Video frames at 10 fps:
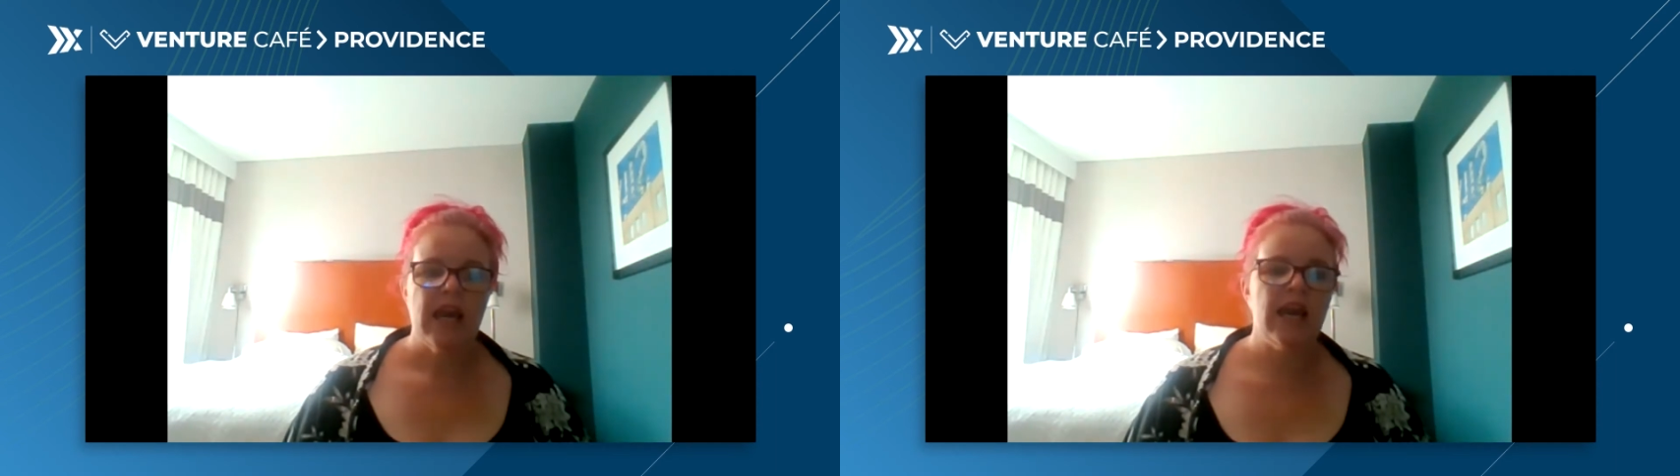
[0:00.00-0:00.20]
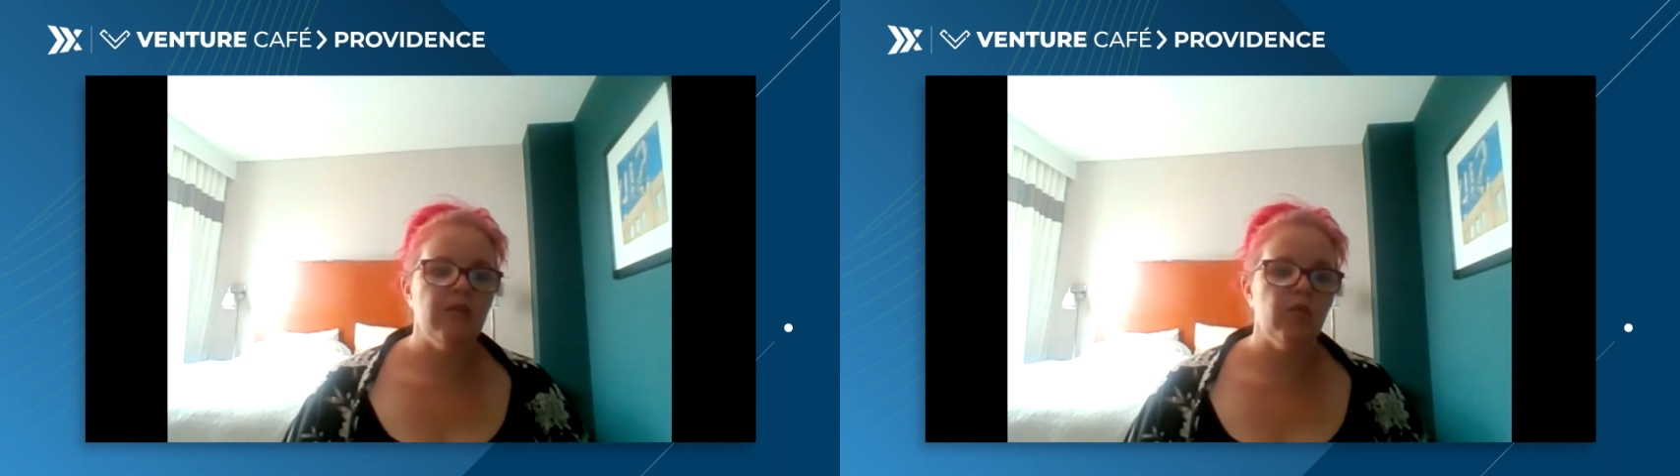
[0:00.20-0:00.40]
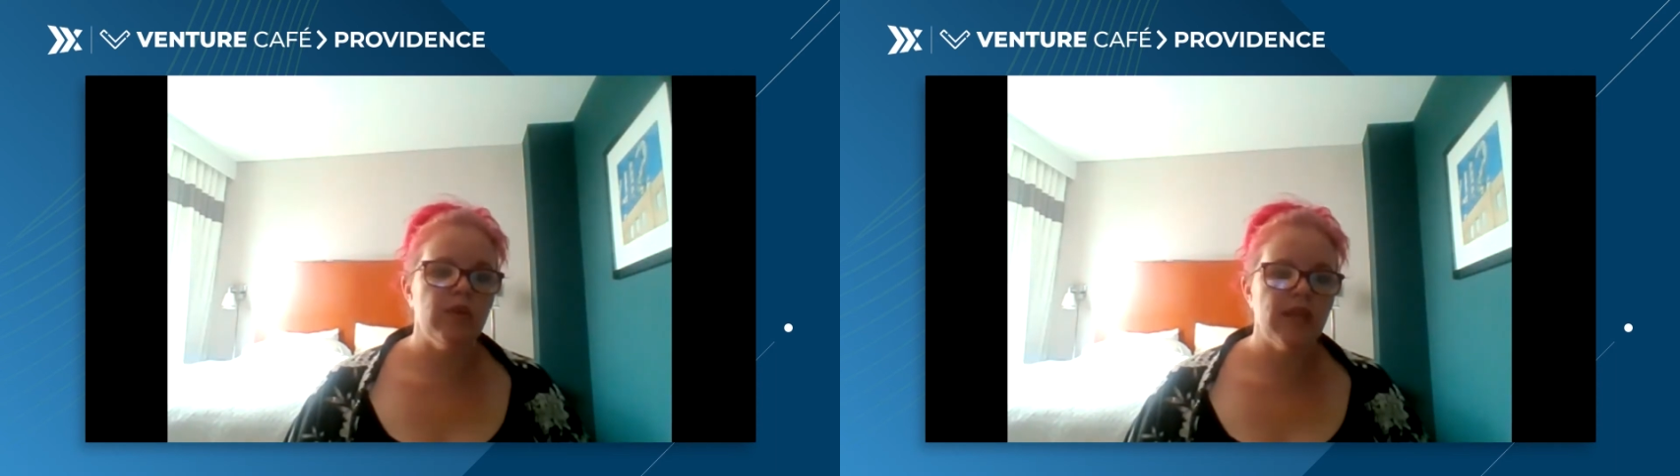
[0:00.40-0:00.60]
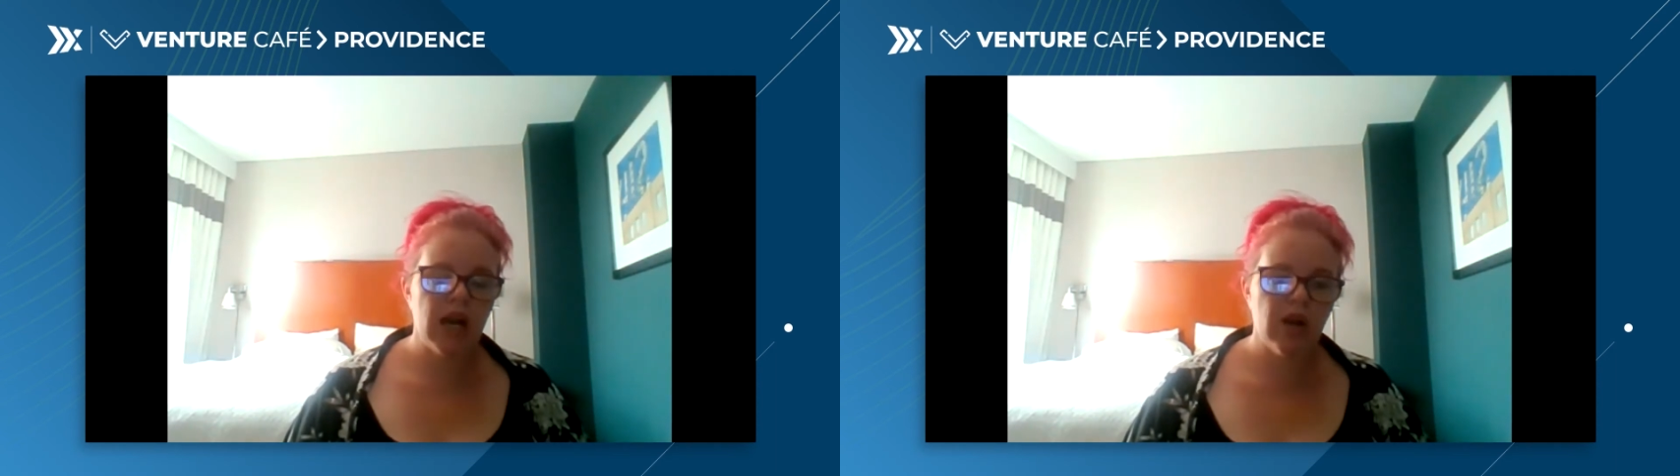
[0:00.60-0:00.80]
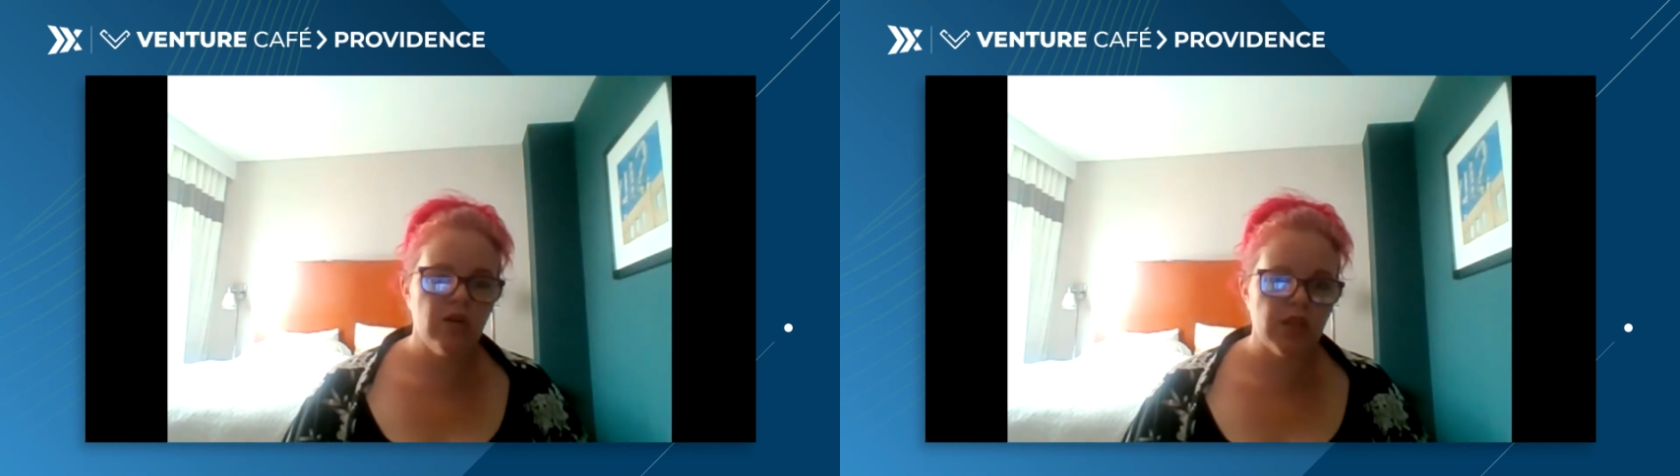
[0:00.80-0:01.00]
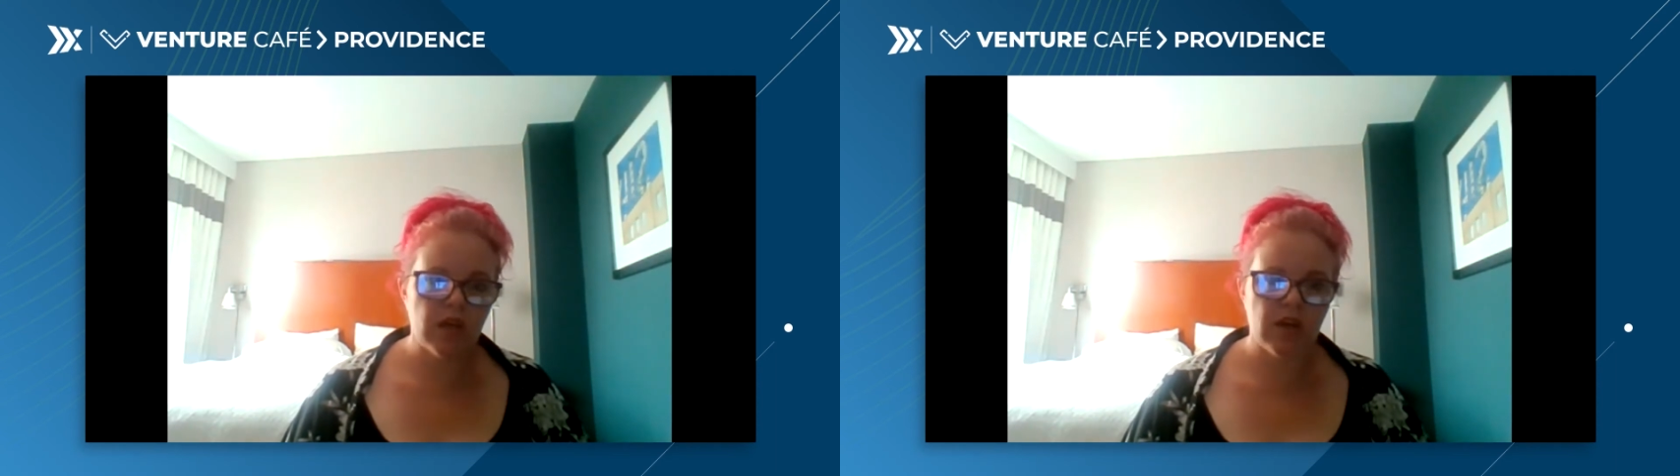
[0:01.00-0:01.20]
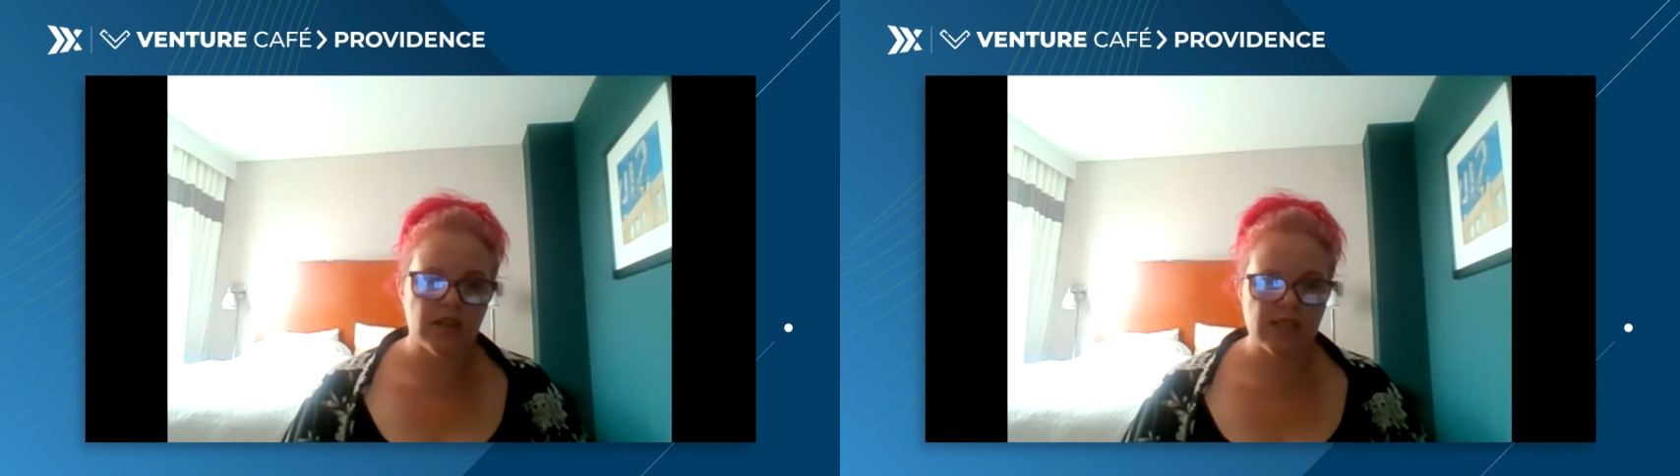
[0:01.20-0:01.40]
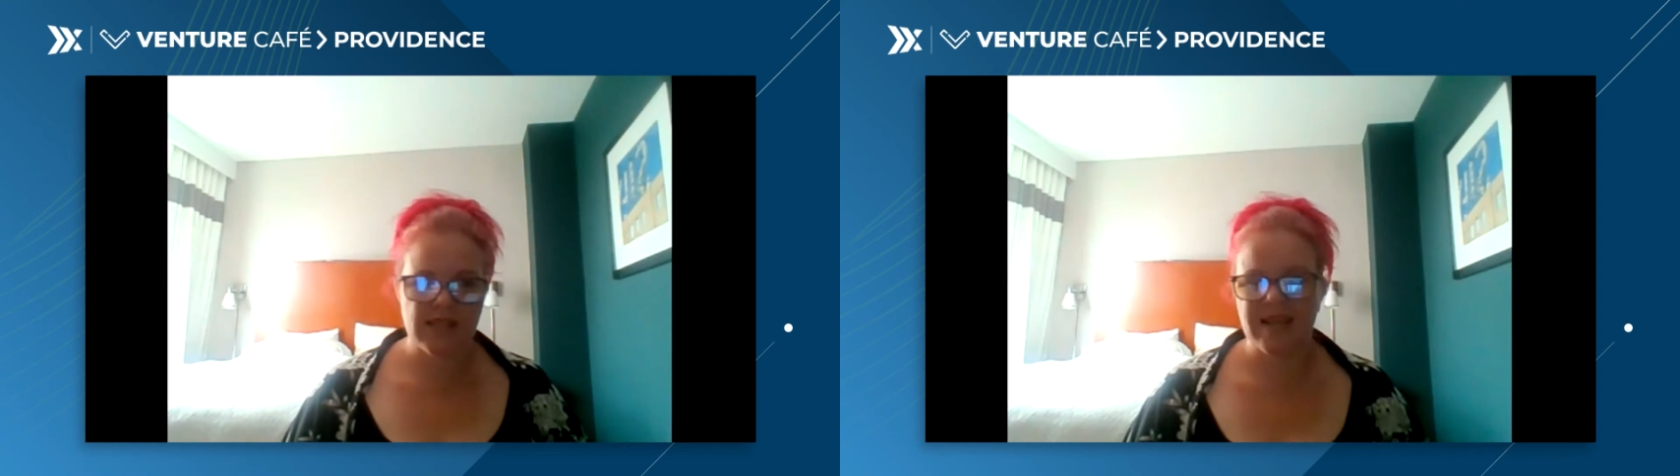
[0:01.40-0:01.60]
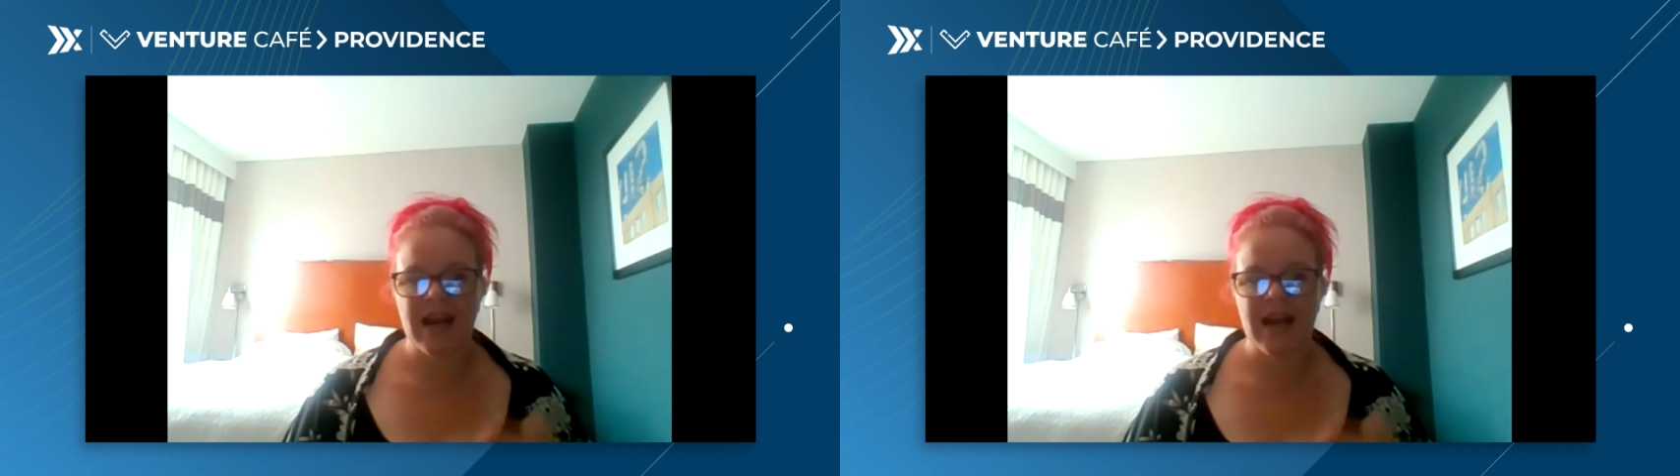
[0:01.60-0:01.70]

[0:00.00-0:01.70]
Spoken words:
And without young artists saying,